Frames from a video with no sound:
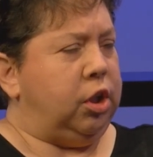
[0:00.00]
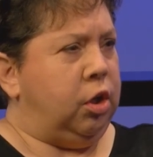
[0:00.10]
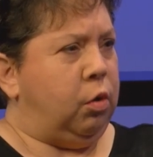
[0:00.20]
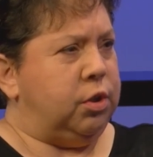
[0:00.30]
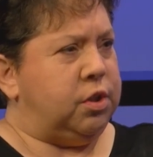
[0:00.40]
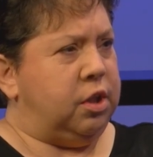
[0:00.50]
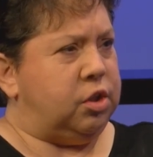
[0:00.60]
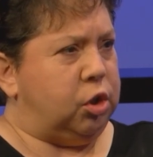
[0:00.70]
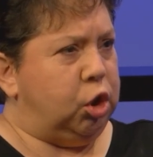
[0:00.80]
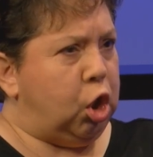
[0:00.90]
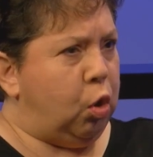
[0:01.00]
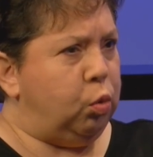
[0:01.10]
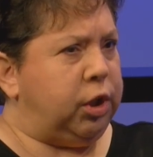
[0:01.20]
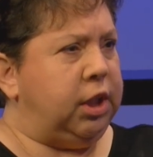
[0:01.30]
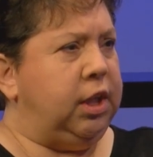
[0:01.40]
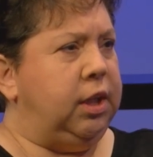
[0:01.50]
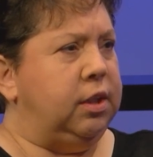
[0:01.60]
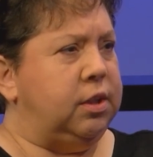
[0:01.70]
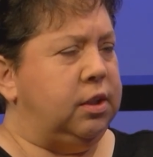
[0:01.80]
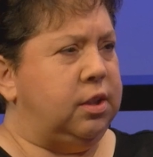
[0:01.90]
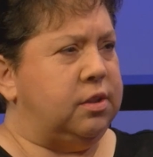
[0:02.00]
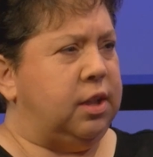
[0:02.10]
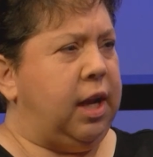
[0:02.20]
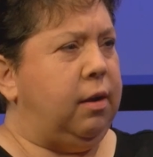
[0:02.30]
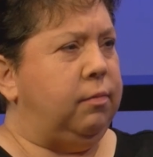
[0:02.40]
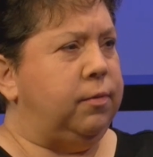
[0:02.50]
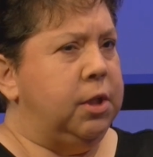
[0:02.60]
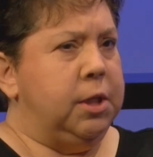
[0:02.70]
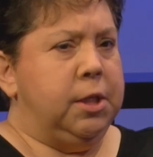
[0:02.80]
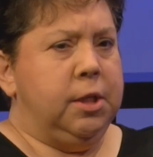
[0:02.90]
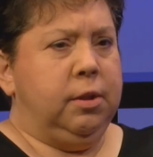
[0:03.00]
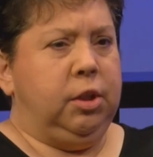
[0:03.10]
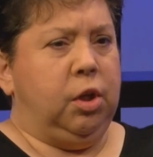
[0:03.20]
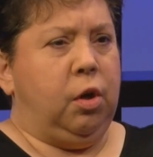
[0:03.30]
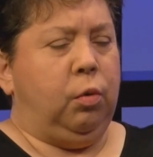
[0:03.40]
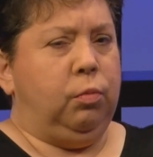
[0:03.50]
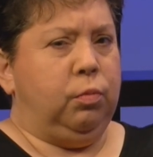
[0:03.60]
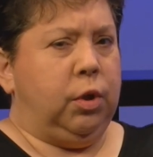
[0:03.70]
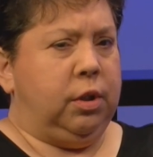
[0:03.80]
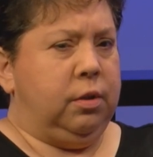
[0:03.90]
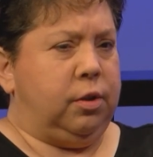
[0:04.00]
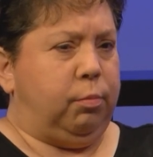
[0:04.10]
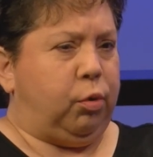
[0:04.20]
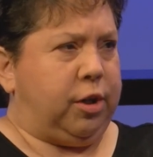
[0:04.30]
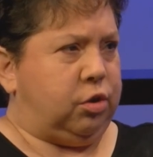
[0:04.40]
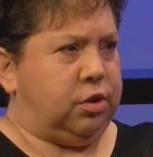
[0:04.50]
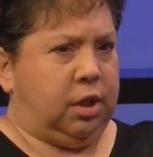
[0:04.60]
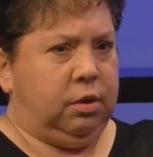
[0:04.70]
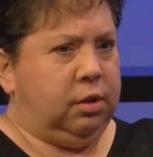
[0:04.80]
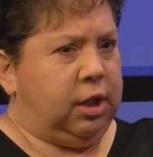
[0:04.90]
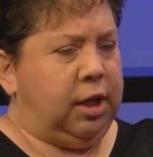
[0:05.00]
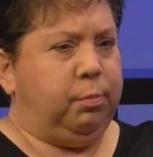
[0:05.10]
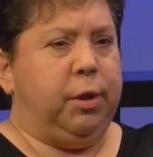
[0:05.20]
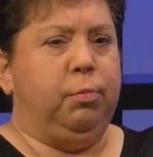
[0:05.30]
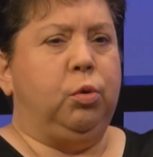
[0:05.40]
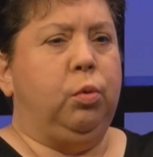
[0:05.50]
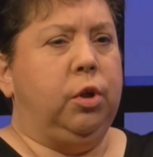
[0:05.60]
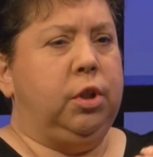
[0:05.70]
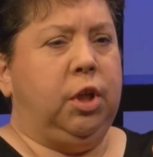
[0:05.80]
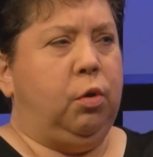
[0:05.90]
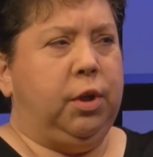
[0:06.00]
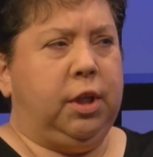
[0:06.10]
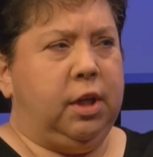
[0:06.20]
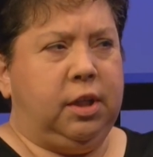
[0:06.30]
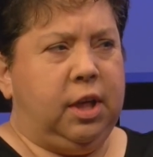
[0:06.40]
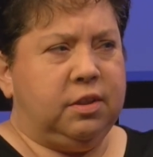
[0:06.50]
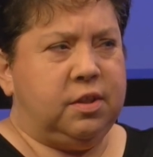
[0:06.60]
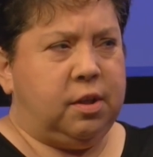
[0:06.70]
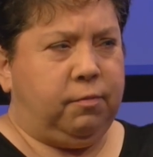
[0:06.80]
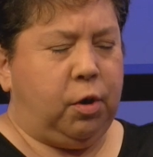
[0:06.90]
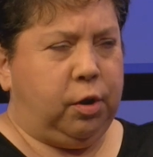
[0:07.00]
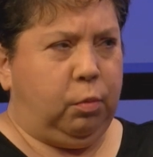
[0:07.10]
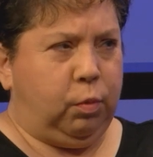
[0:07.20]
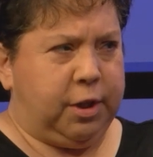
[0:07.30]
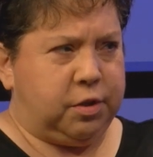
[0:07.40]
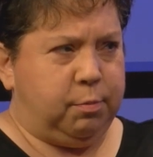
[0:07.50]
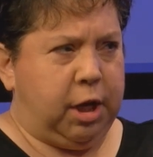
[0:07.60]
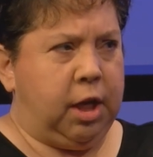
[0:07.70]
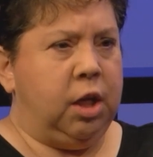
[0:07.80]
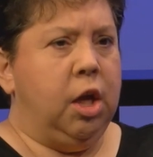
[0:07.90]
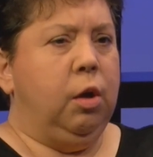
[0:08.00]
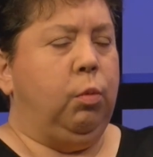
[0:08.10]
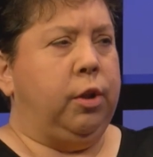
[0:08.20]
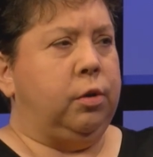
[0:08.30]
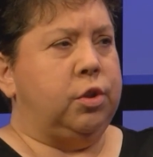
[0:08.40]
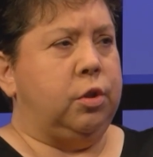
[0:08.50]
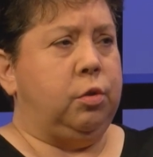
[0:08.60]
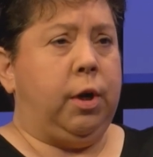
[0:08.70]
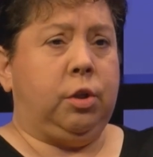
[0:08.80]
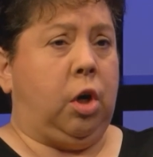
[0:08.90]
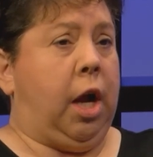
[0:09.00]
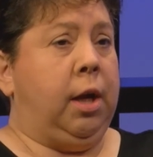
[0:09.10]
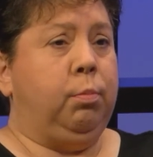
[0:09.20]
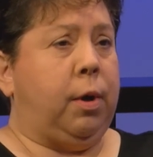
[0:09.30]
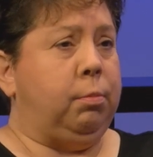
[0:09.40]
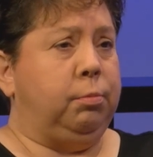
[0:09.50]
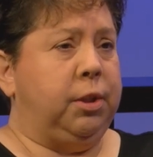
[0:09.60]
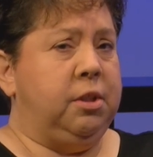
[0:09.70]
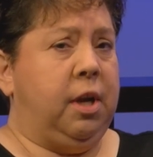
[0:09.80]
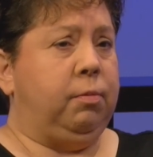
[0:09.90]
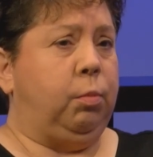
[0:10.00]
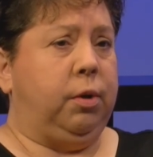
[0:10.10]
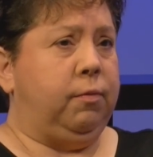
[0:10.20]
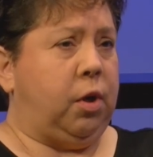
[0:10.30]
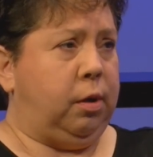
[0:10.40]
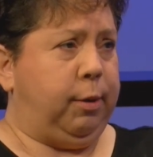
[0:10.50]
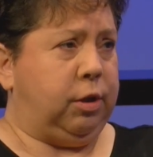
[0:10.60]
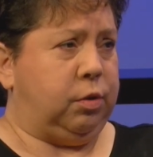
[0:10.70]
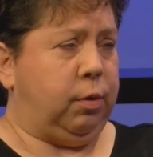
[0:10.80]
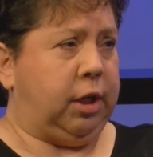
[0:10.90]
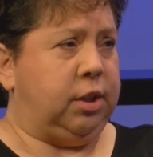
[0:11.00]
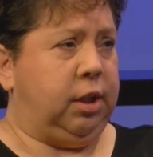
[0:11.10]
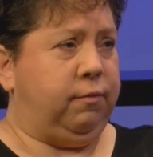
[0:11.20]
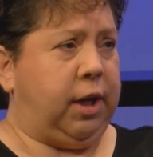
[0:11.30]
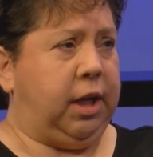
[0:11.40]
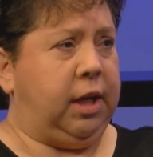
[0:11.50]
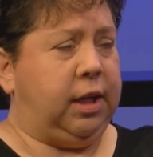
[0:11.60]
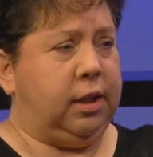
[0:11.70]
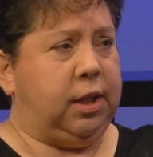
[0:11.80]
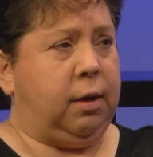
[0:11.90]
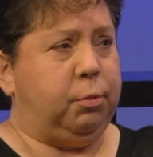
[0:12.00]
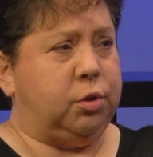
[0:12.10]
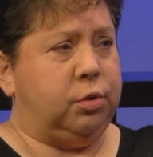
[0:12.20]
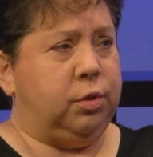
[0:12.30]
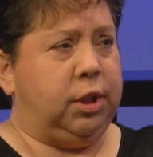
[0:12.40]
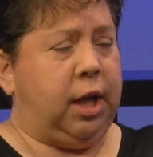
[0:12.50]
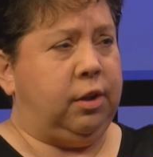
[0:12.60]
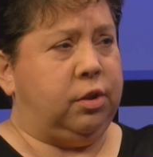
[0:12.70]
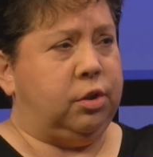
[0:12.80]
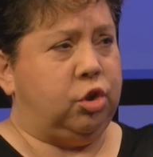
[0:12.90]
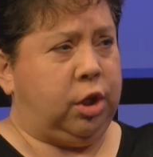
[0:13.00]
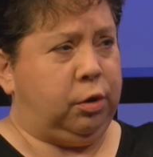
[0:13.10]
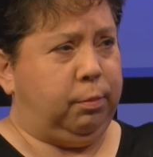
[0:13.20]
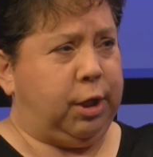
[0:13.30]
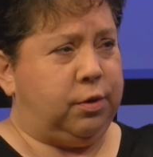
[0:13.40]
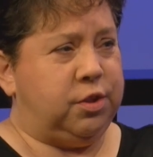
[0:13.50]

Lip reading: You know, it's low key. It doesn't have, you know, the pressures. A lot of people who are, you know, get stuff on their resume, whether it's a director. I probably never would have thought about directing if I hadn't had the opportunity at the Shelterbelt.